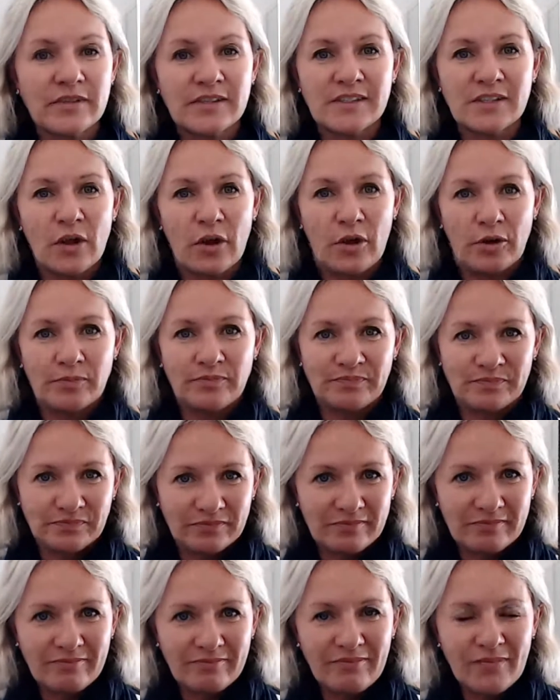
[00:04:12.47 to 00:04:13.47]
So
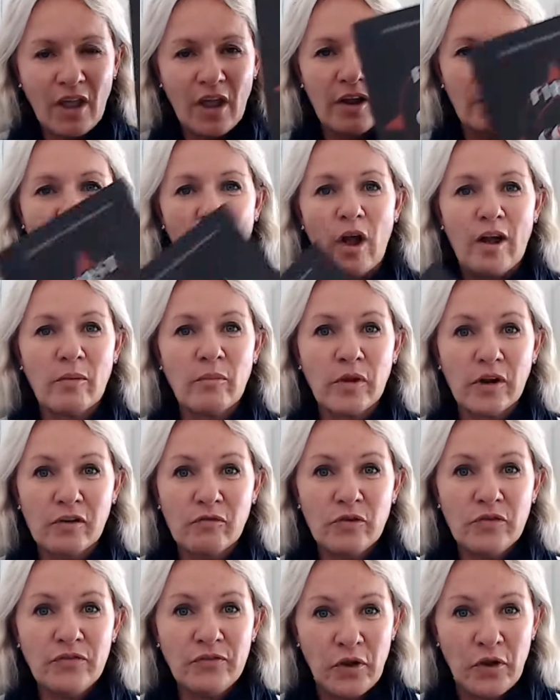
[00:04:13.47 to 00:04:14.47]
I'm going to
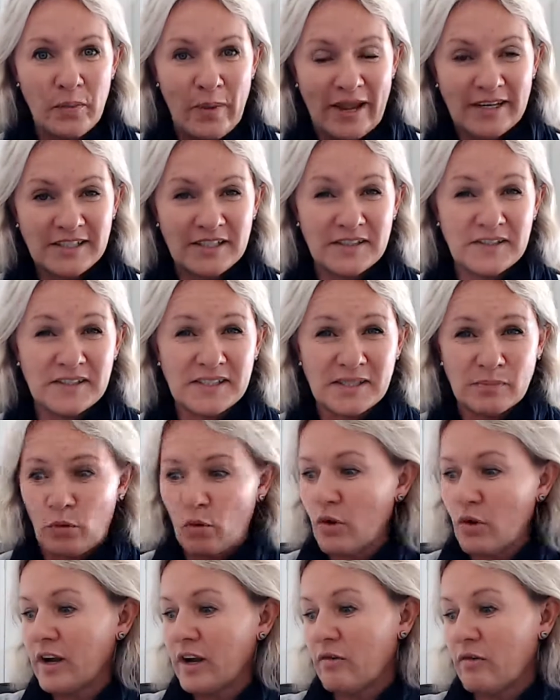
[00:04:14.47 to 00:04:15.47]
refer back to this
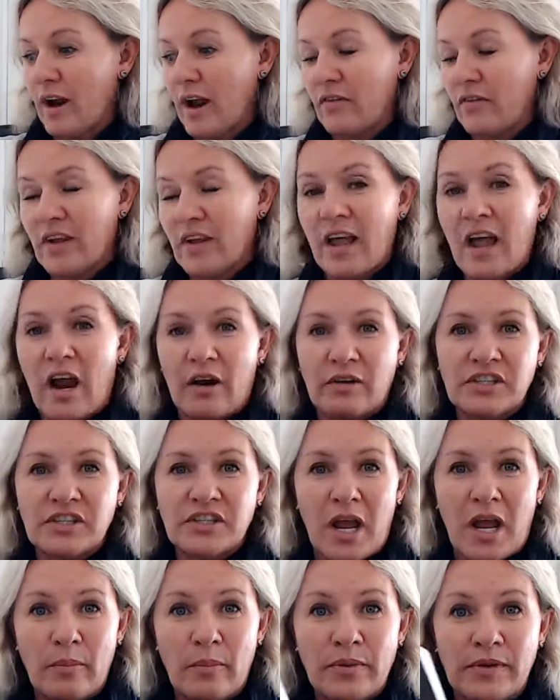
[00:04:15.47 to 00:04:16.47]
book around the courage
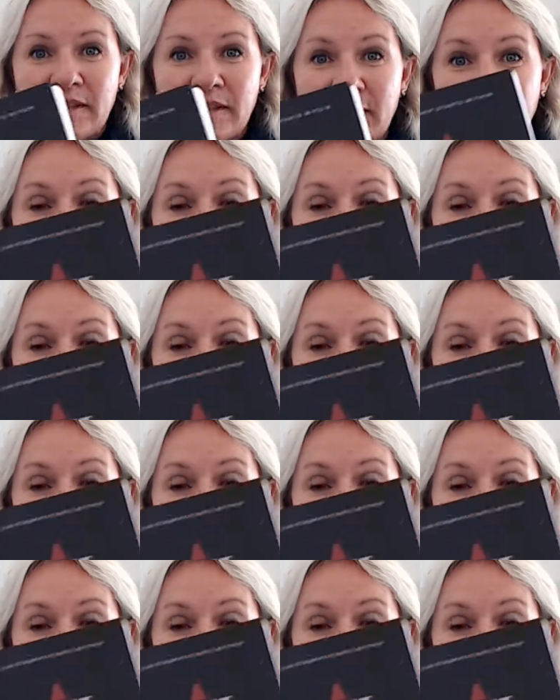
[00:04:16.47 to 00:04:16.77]
compass,